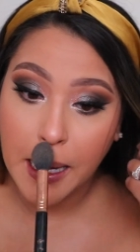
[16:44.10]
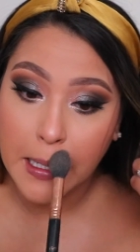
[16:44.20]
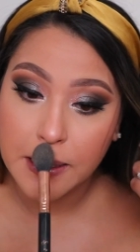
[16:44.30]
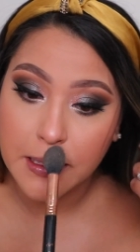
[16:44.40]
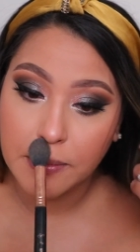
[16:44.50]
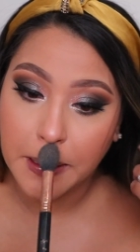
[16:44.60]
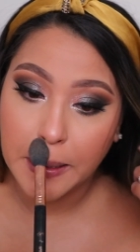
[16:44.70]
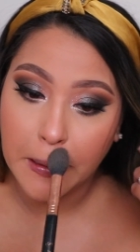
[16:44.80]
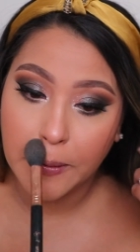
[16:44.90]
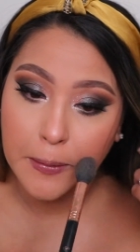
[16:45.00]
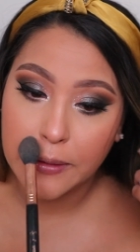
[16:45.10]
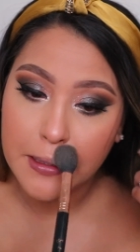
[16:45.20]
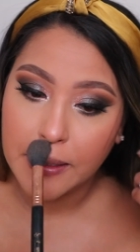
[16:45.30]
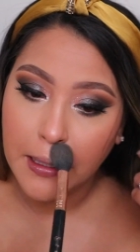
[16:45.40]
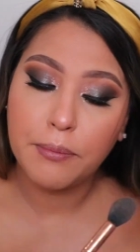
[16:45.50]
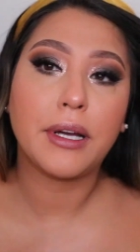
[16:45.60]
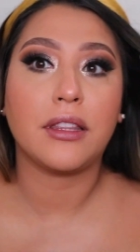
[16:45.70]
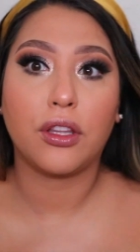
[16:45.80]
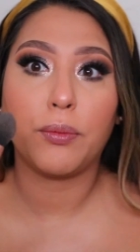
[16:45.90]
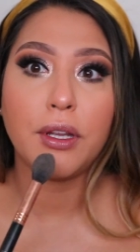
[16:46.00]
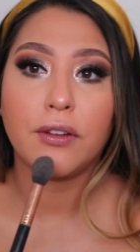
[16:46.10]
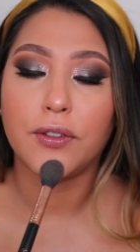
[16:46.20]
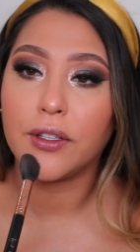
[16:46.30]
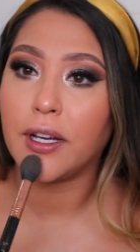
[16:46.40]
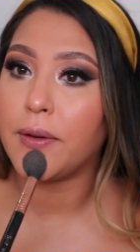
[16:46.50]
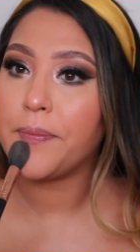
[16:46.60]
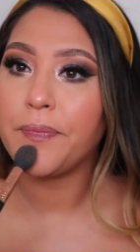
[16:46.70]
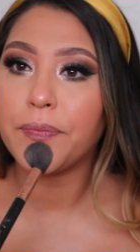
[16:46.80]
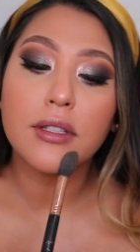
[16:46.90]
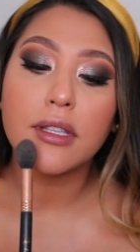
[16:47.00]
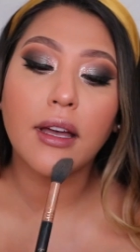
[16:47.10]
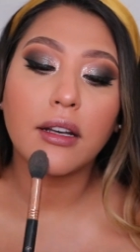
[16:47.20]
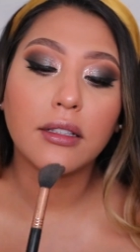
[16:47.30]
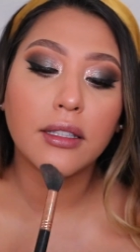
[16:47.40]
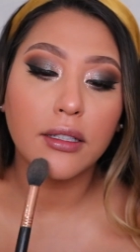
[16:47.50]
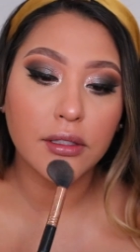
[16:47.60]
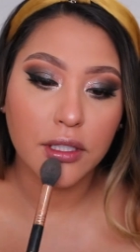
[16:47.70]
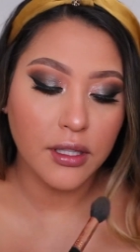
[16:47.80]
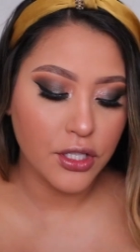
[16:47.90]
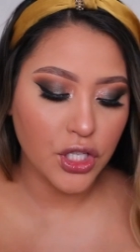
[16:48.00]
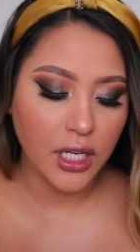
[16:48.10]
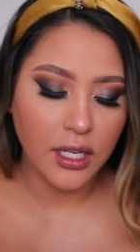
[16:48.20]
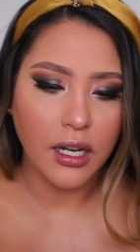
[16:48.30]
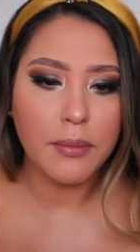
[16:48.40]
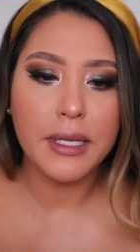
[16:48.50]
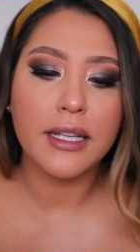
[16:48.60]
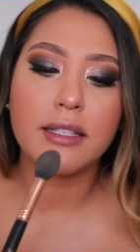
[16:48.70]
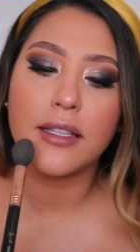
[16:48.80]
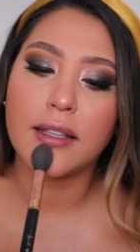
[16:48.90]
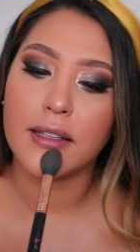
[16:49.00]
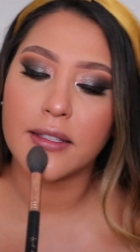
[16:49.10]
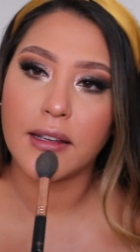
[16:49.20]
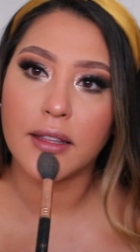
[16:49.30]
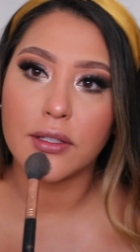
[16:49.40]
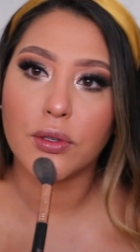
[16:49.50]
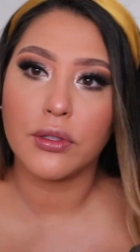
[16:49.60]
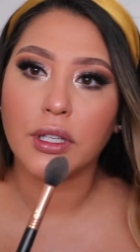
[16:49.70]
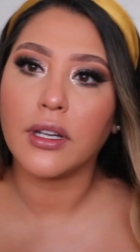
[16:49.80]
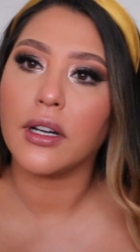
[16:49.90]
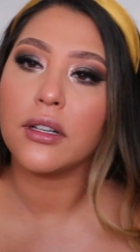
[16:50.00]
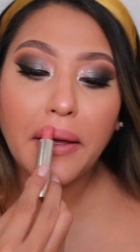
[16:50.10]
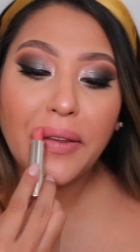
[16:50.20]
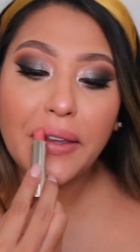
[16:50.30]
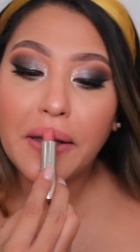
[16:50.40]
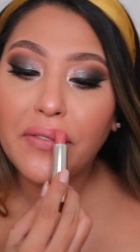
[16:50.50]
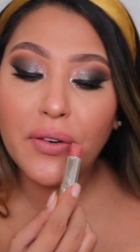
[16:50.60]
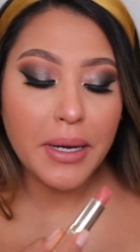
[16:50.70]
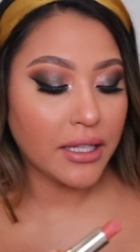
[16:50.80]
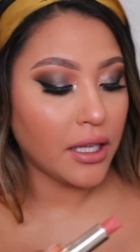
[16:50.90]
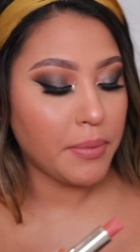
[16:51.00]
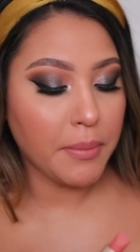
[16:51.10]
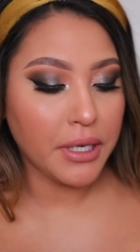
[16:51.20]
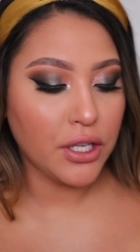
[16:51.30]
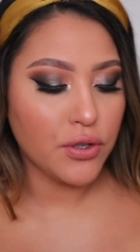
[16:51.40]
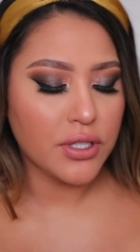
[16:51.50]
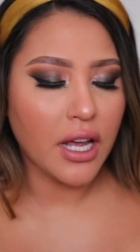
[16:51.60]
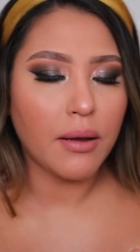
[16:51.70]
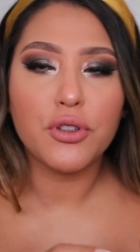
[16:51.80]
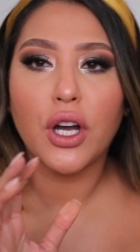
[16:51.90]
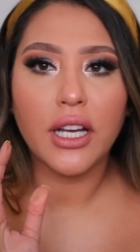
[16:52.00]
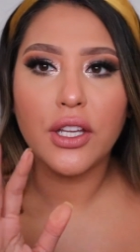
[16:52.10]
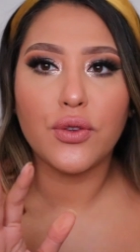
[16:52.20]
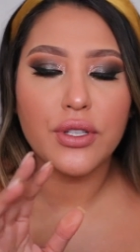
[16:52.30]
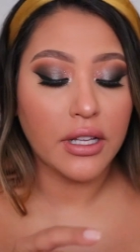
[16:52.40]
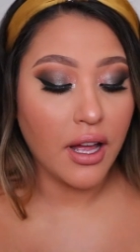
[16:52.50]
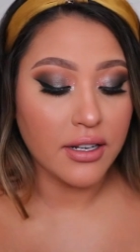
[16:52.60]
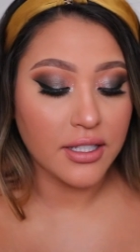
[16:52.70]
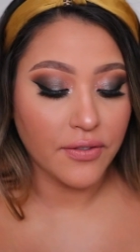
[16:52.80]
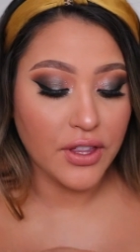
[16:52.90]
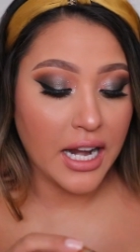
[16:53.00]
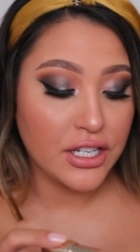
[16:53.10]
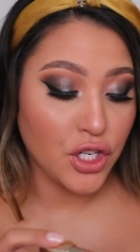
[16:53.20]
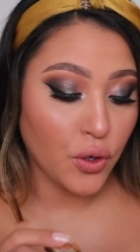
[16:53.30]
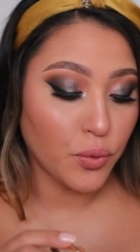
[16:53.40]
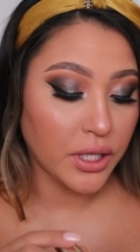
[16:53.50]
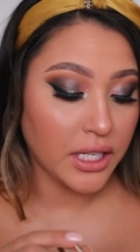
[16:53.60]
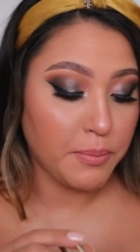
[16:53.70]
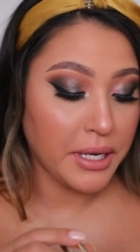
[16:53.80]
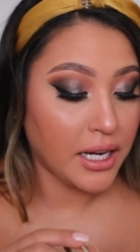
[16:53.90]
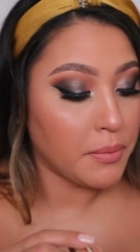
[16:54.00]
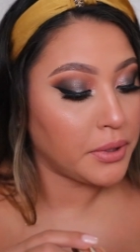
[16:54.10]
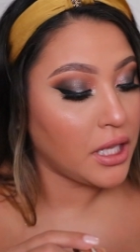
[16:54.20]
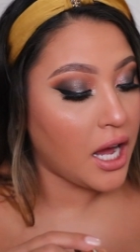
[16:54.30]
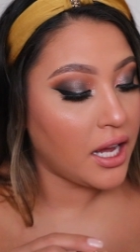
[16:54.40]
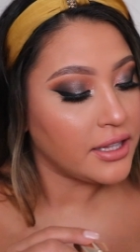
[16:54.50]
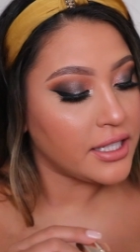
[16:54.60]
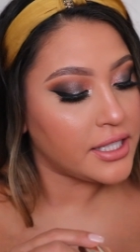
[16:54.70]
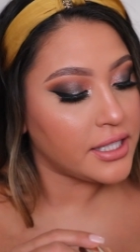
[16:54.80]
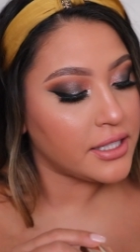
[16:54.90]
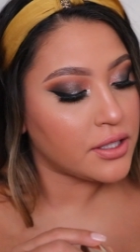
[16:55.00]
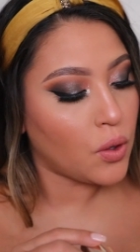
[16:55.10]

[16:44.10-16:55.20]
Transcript: end of my nose. But they're beautiful though. Just add a little to the chin. I've been into this like this whole year. And then for my lip, I'm gonna use, I'm trying to use a lot of stuff that I don't really pick up a lot. This is